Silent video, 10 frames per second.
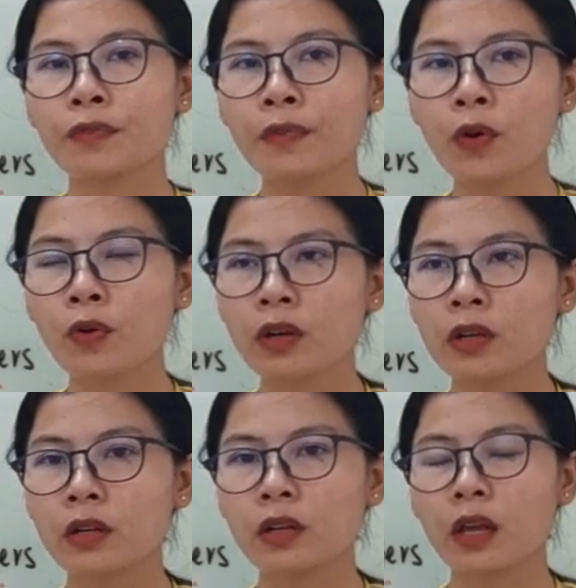food
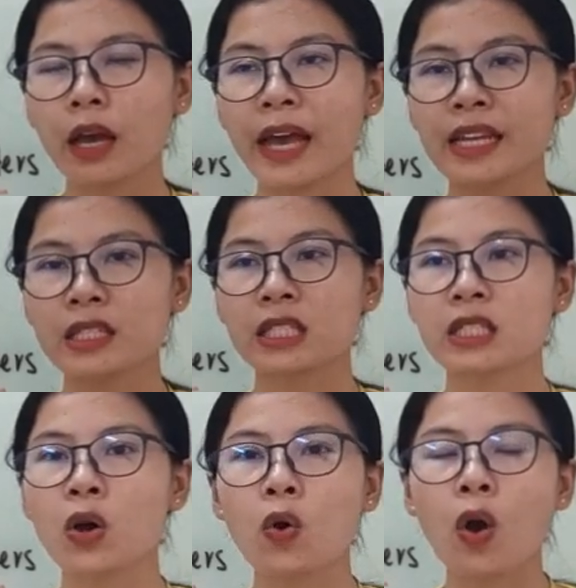and
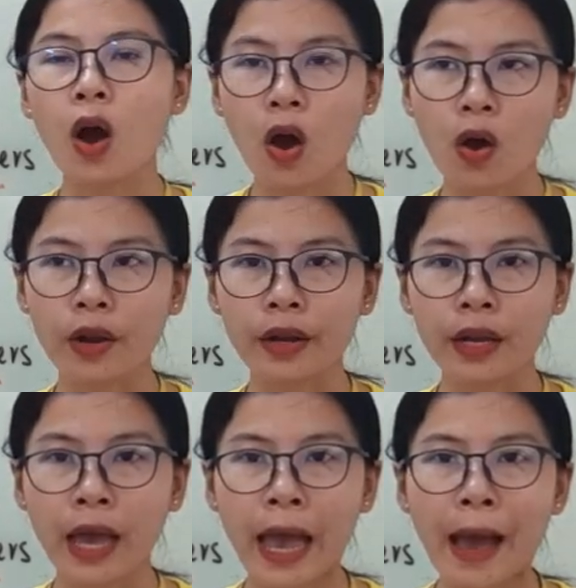so on
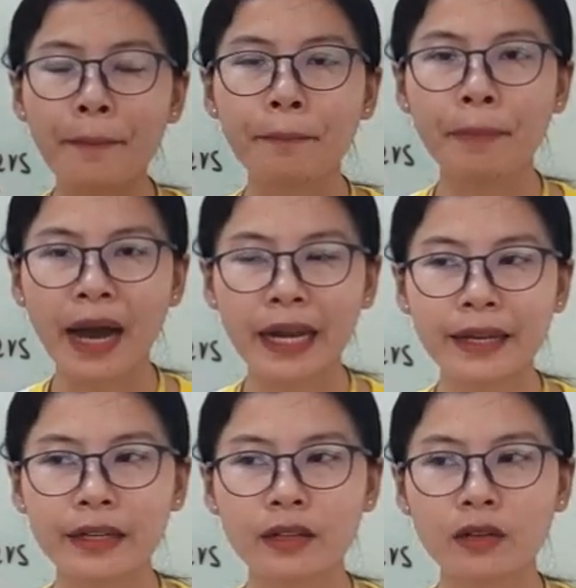but
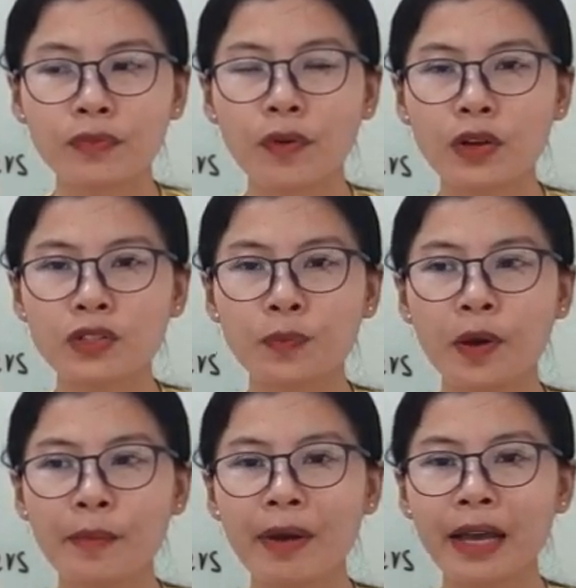for the
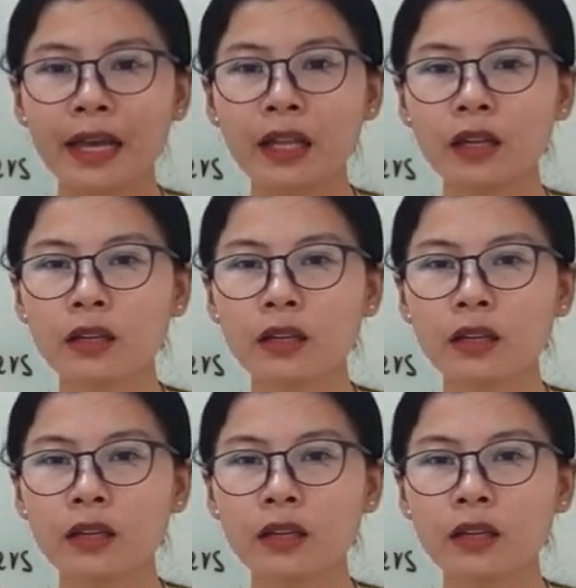supermarket